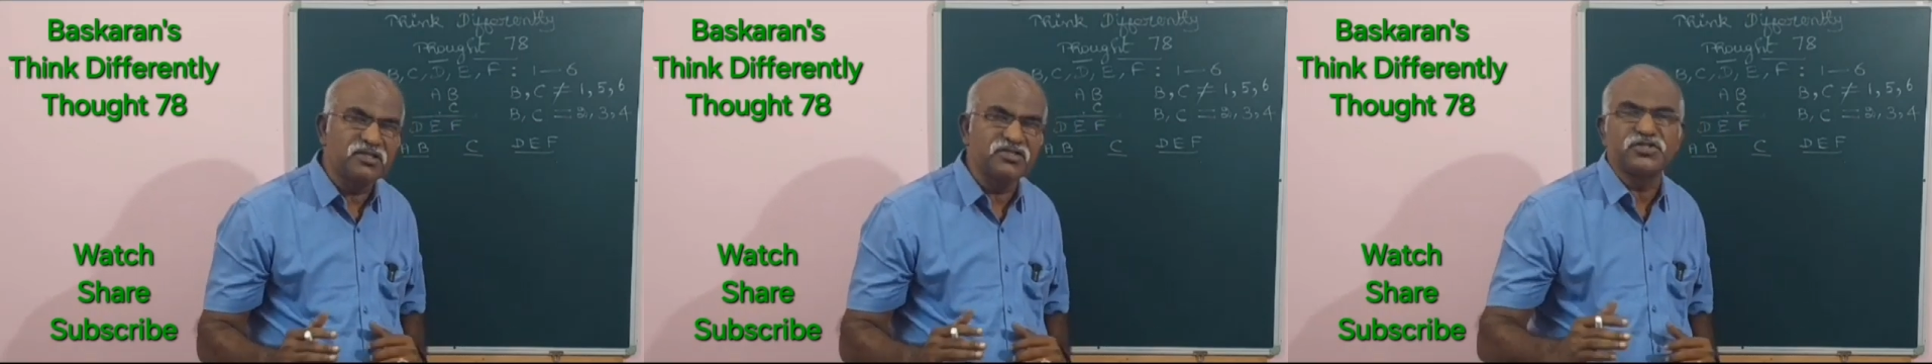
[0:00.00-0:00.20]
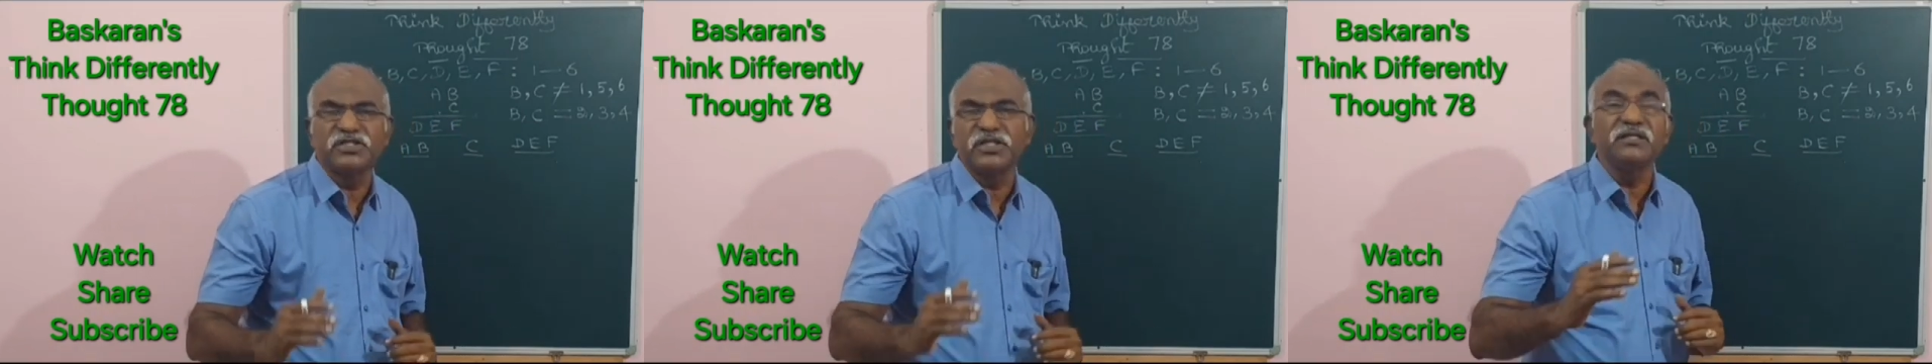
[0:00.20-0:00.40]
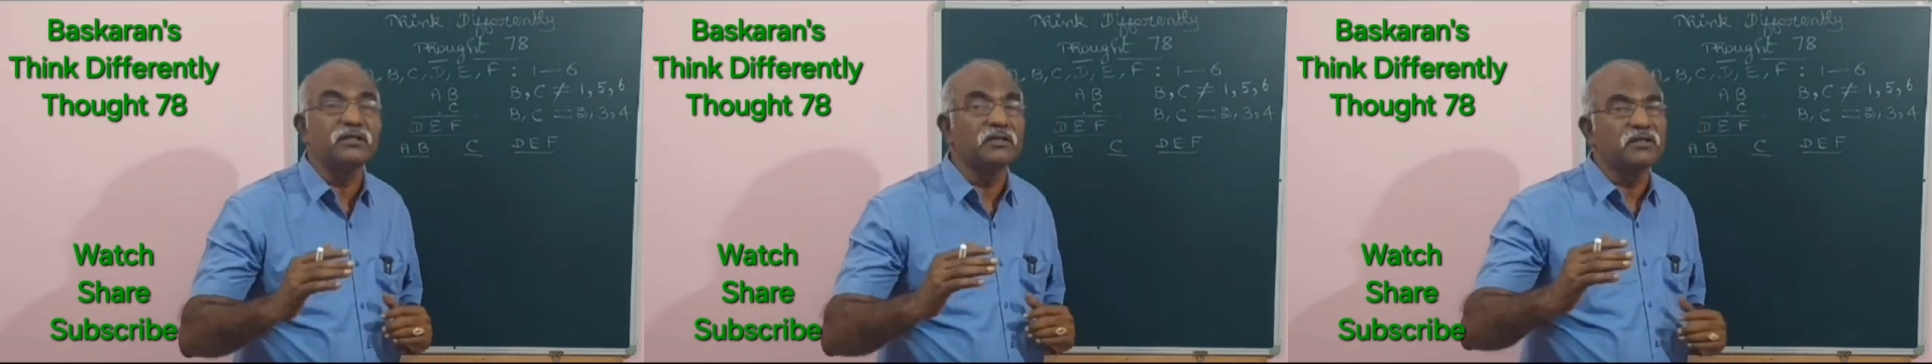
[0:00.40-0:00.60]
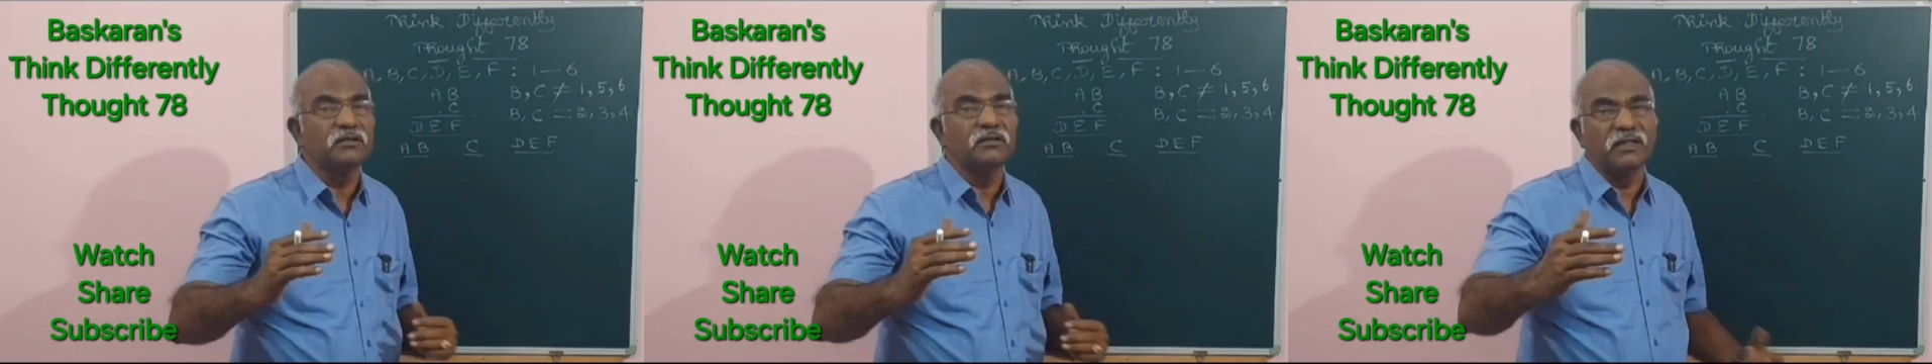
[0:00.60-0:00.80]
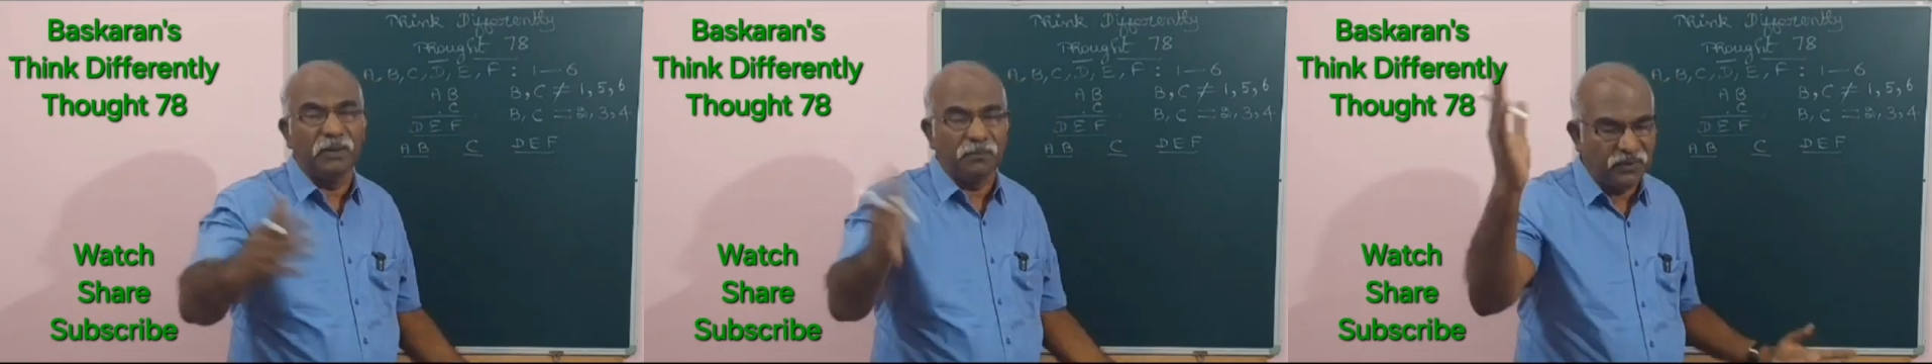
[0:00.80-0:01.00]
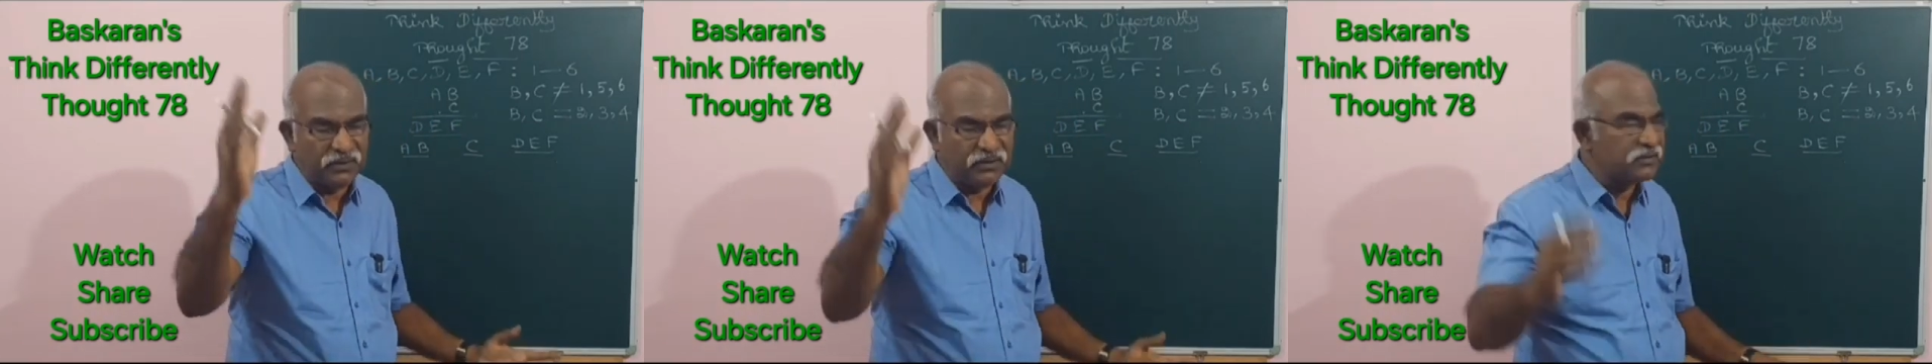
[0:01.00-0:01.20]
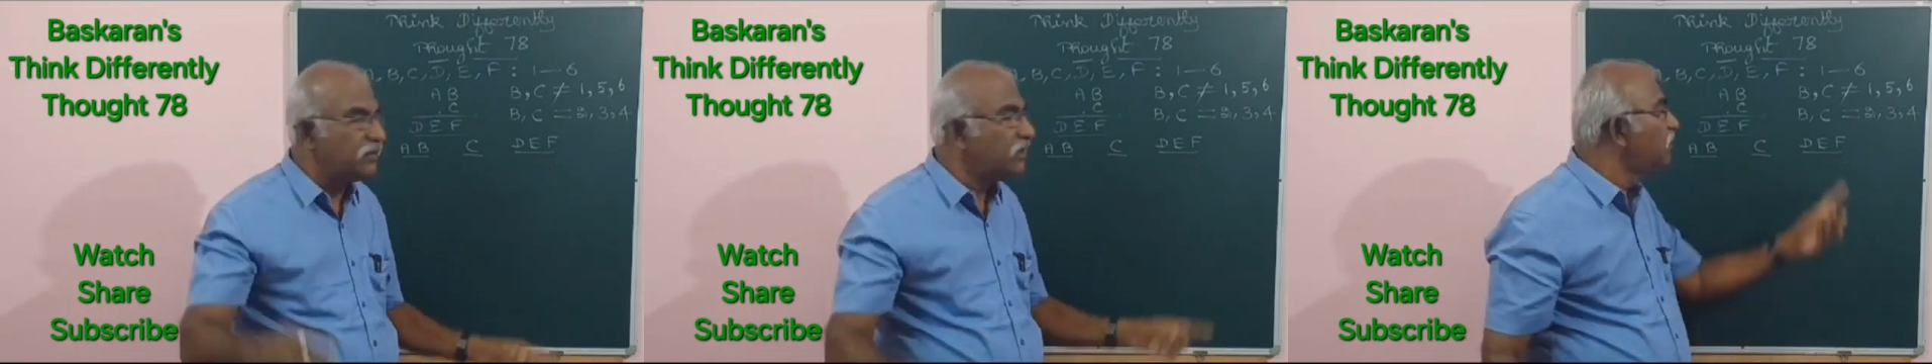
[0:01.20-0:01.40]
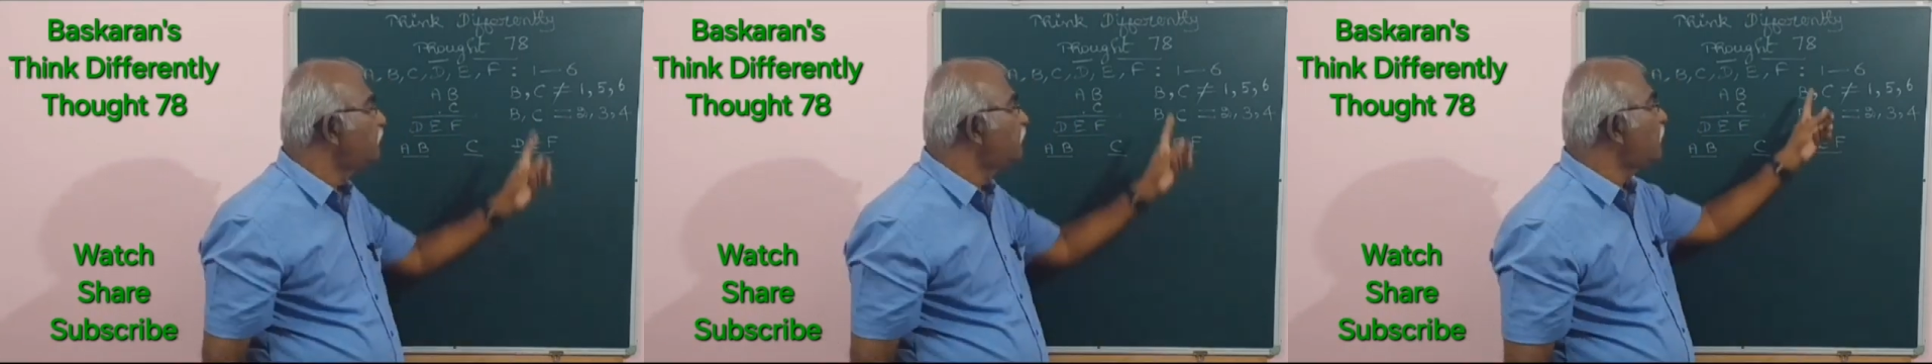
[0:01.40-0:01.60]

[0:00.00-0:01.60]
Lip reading: distinct numbers